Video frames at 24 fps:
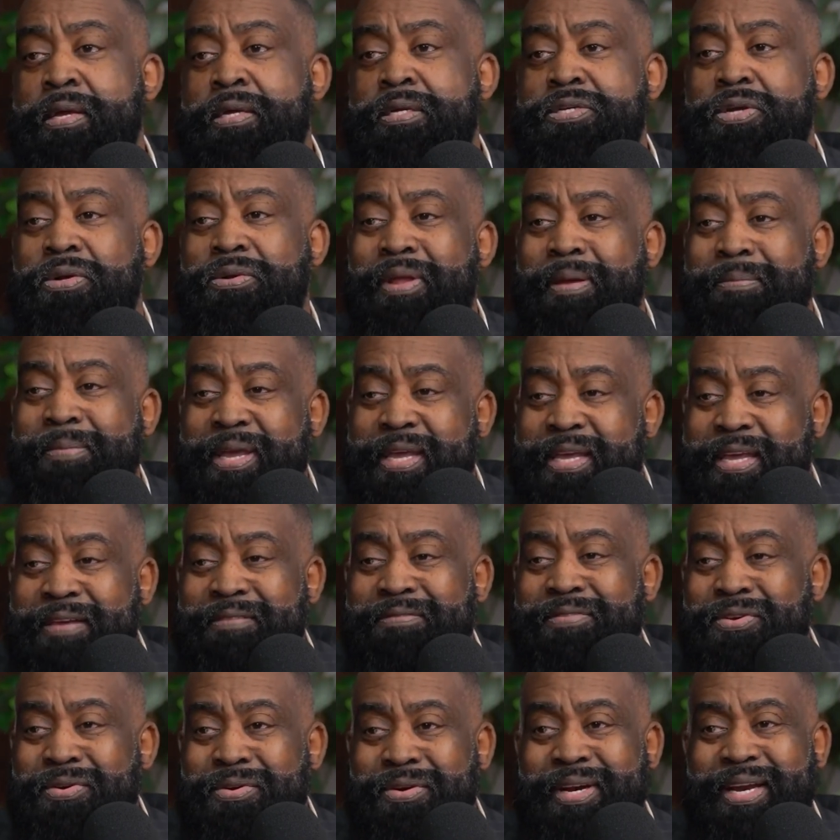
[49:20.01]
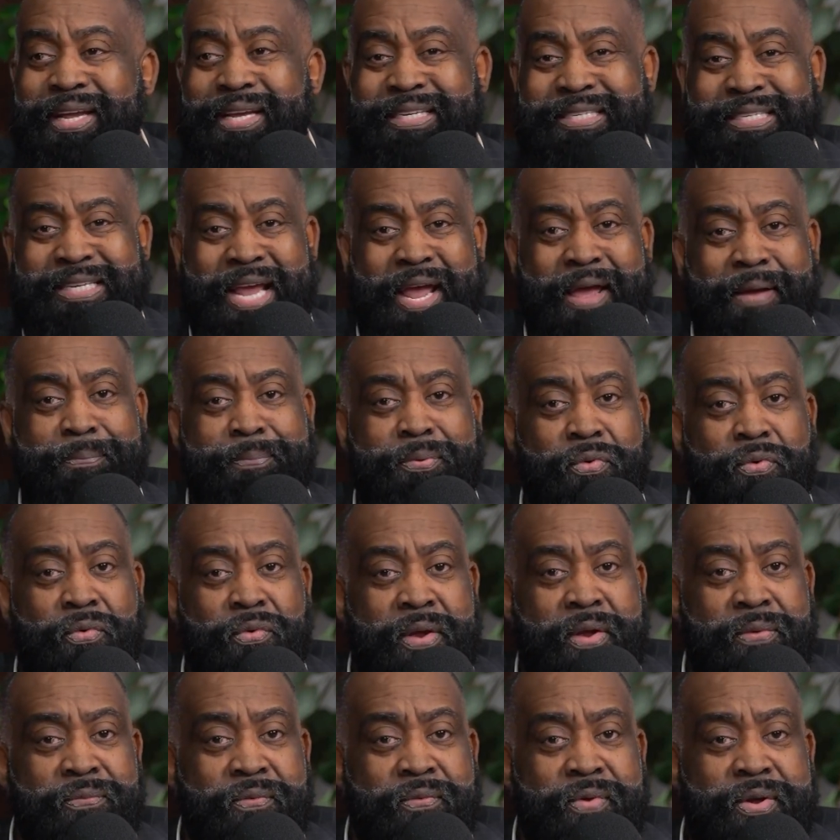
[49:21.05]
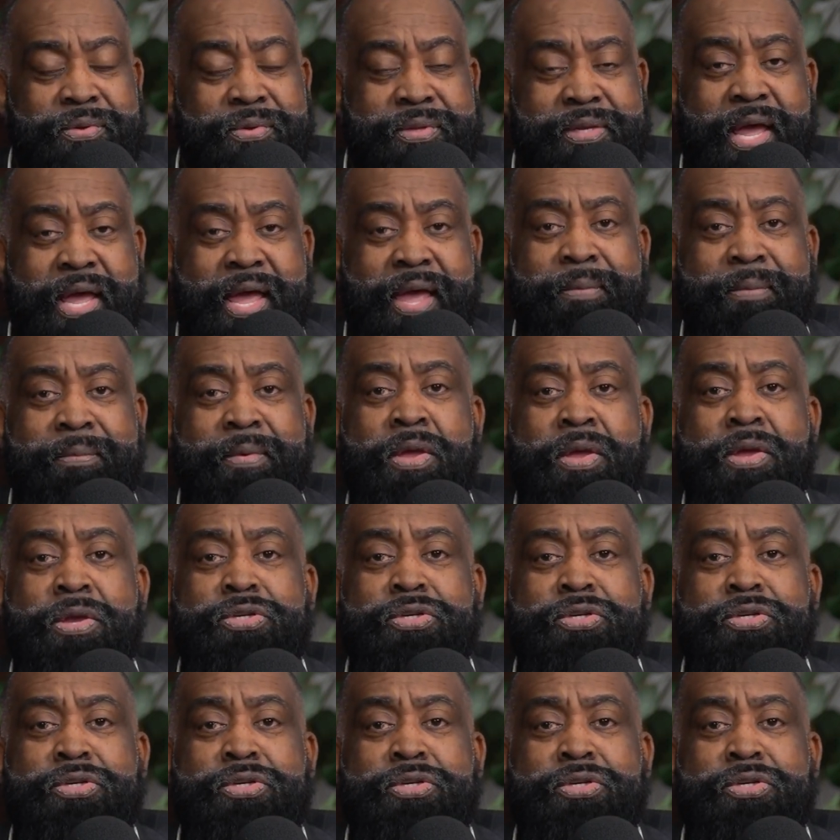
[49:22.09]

So let me give you an example in real time.